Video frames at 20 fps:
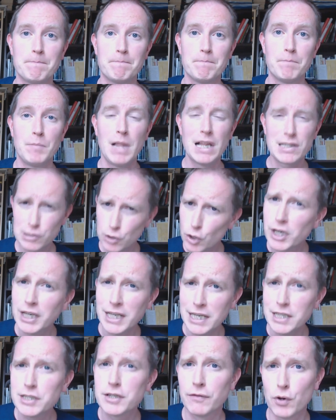Let's look
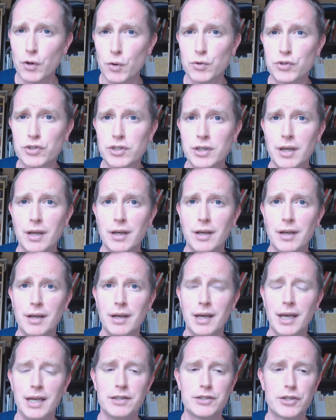at each of those
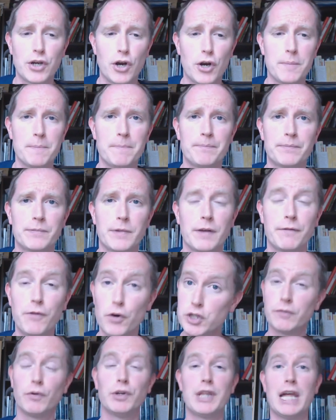in turn.
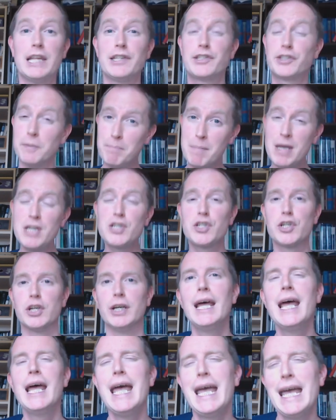First of all then,
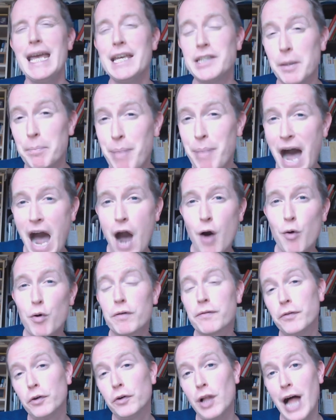submission is a
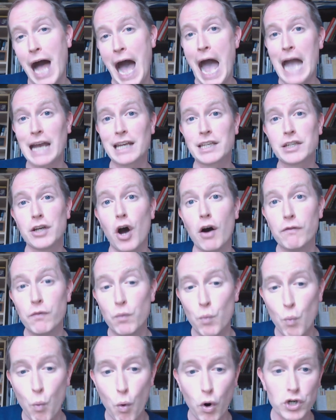powerful act
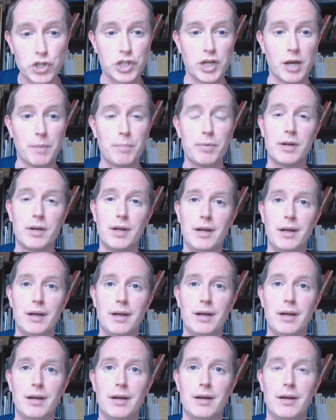of worship.
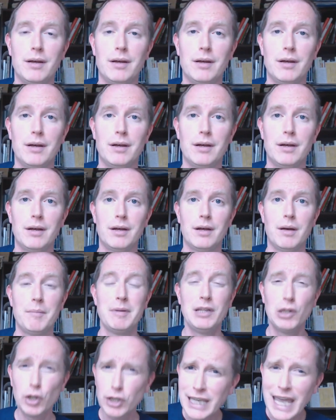I
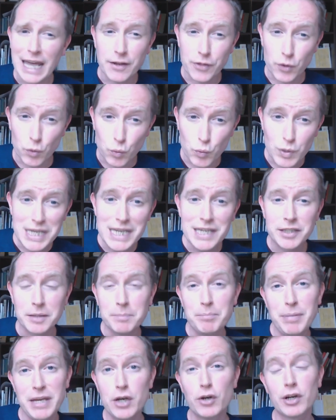mean, look again at the
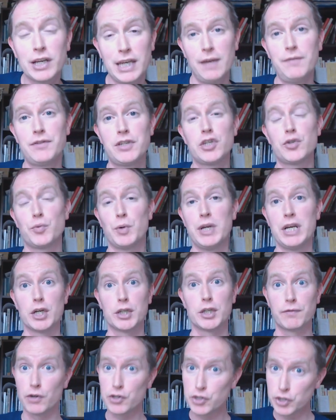reason Peter gives his
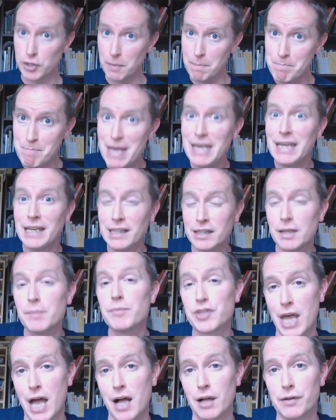readers for submitting
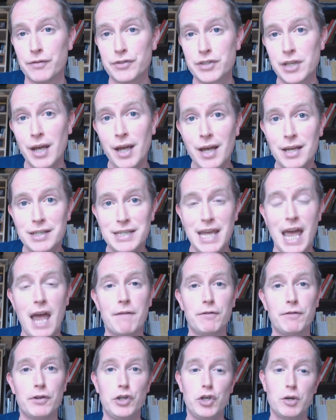themselves to
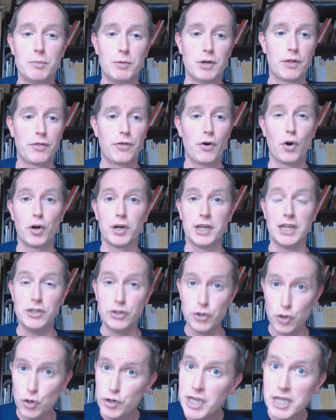every human authority.
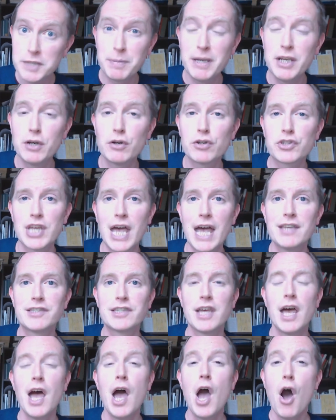Do this, Peter
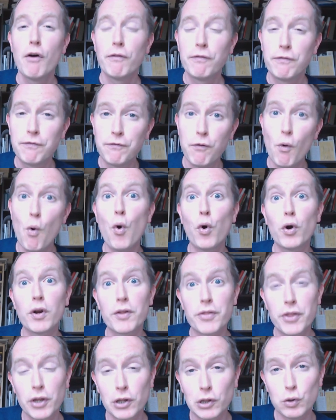says,
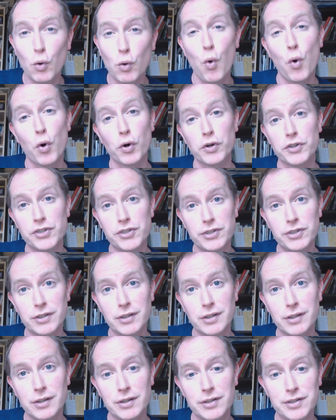for the Lord's
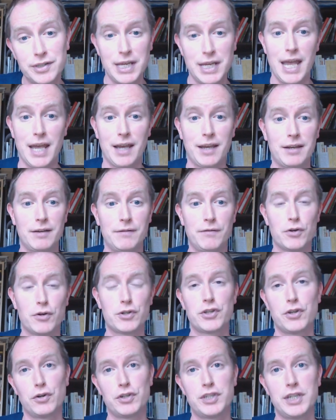sake,
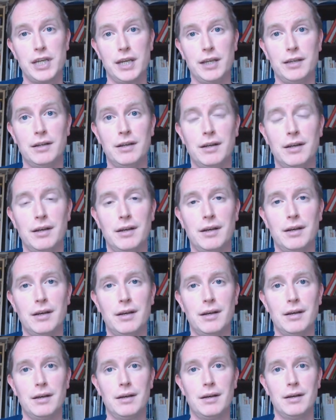verse 13.
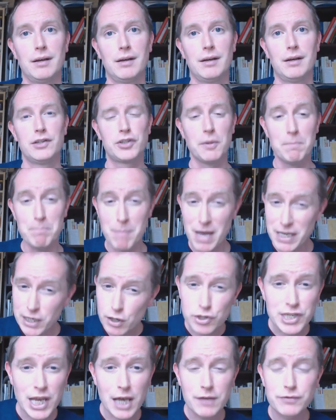Submit
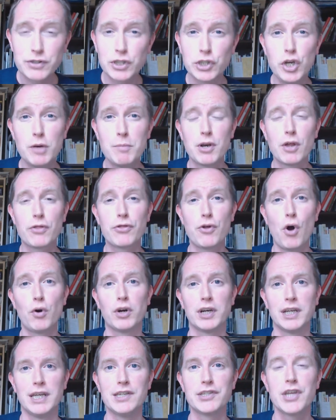yourselves to human
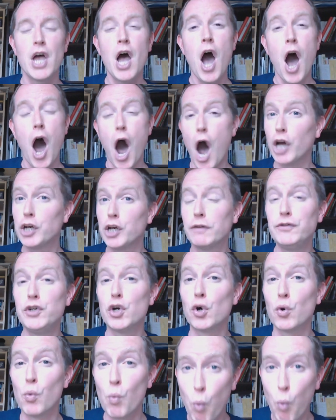authorities out of
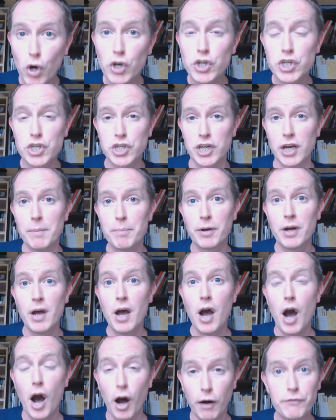your worship
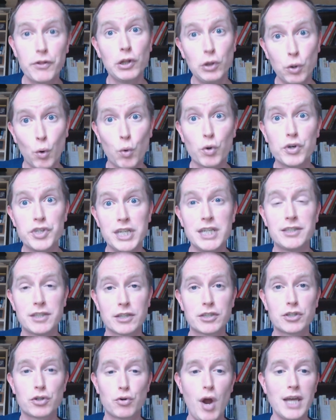of the Lord
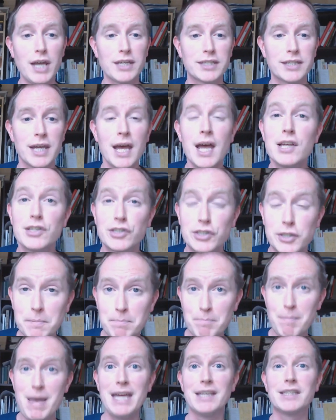Jesus Christ.
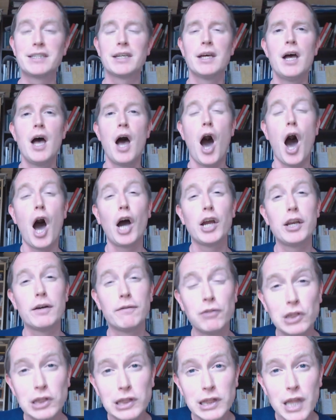Submit out
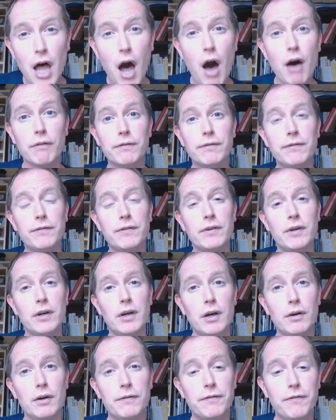of love
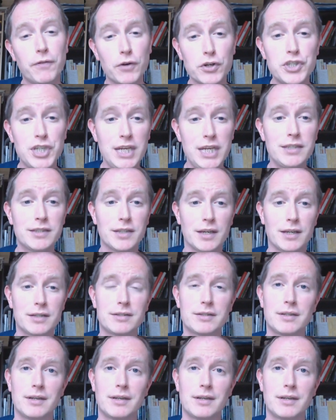for Jesus.